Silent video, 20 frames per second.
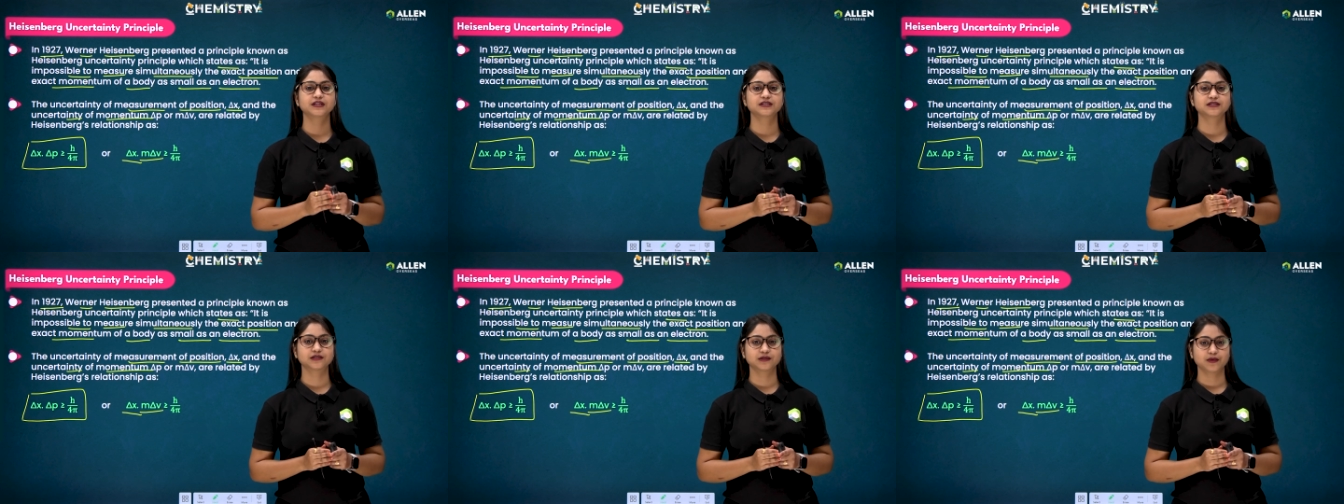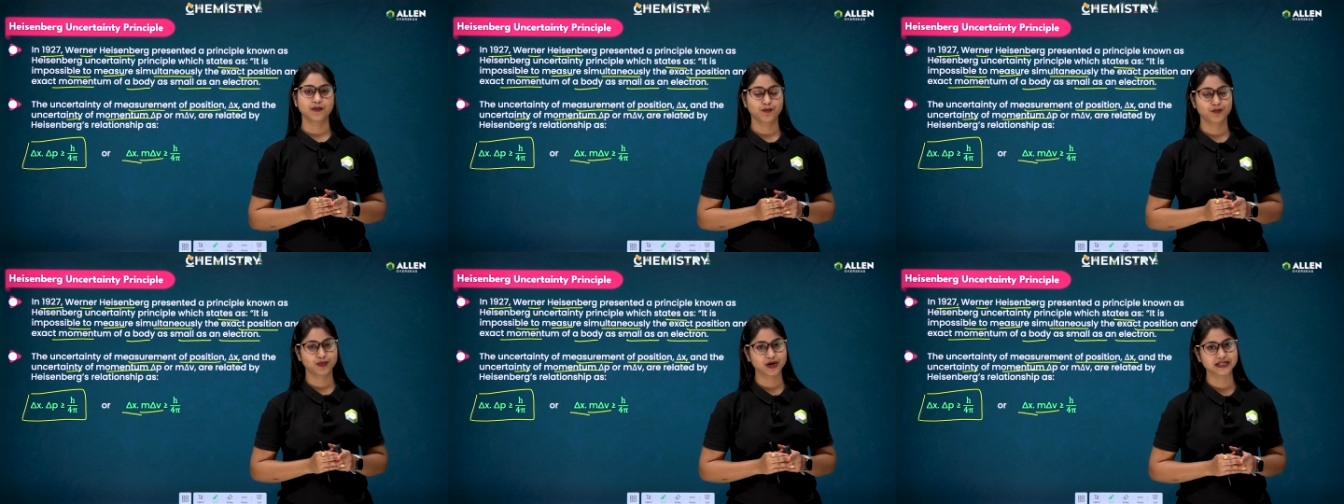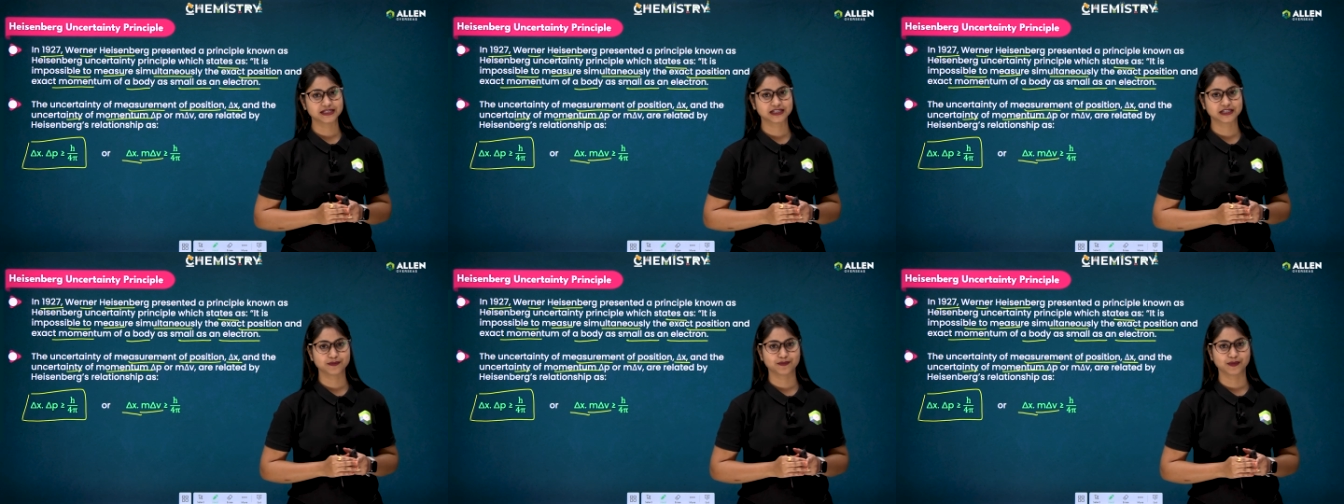this
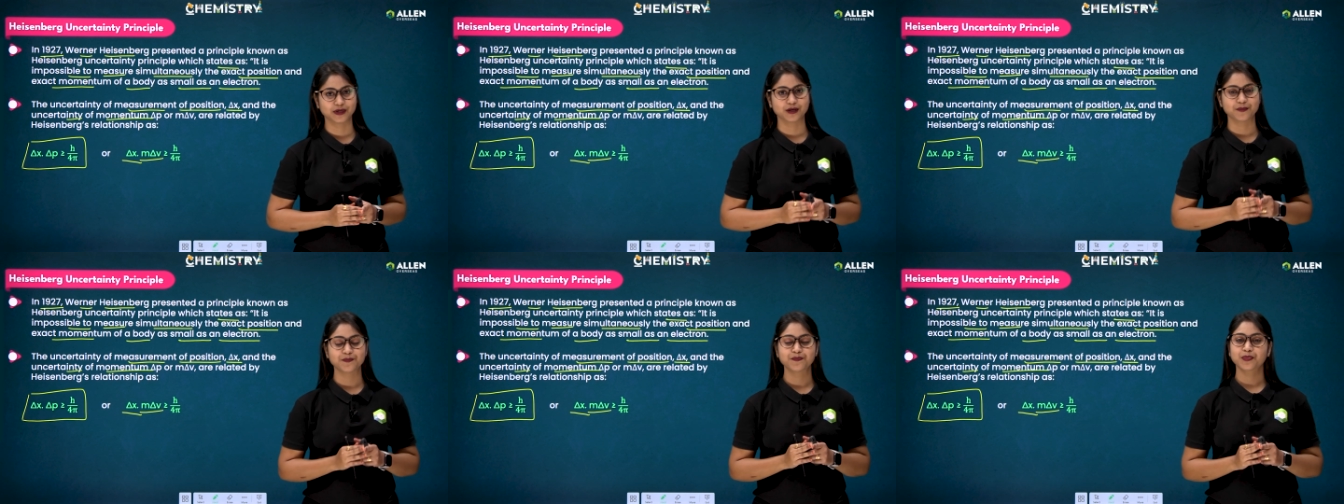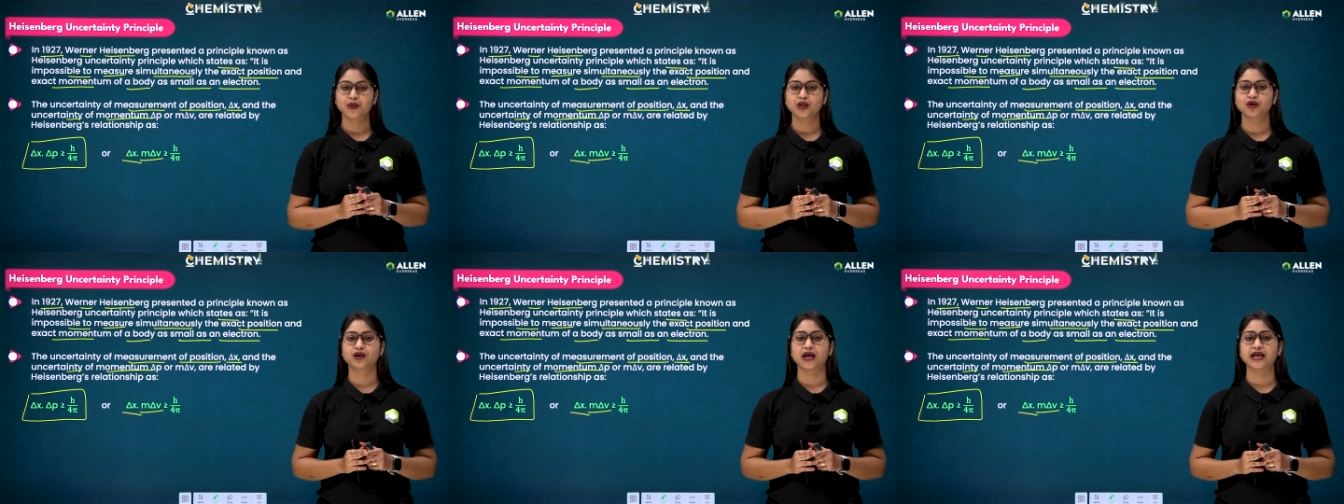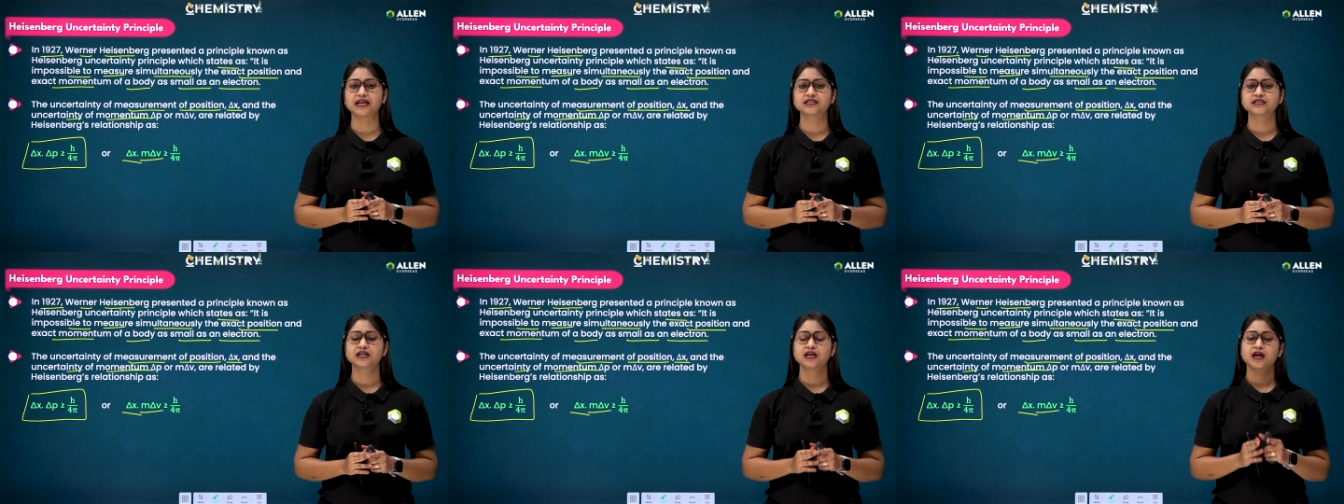principle,
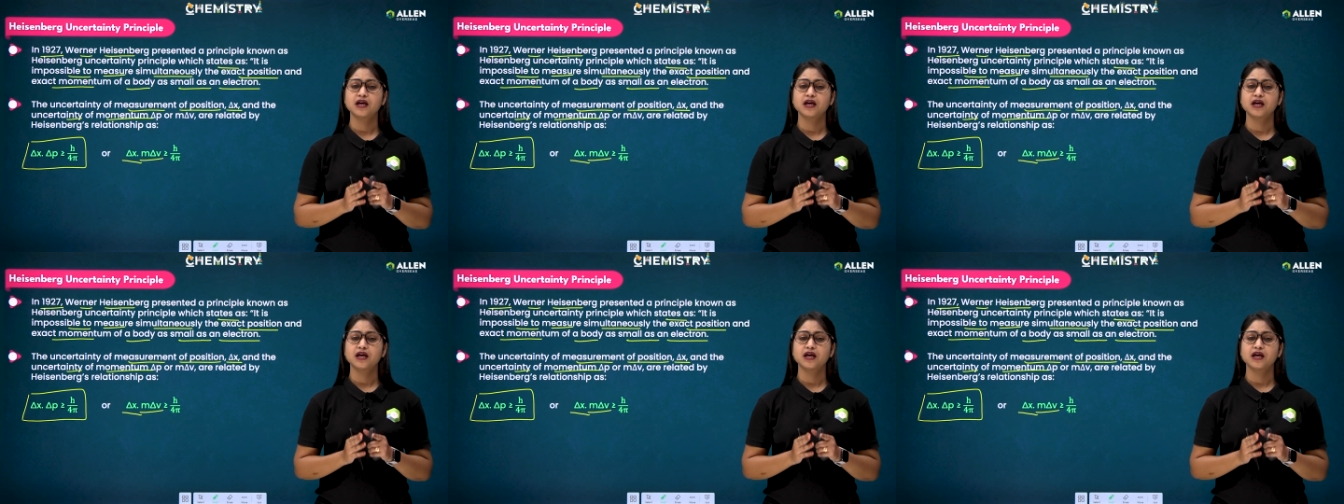right?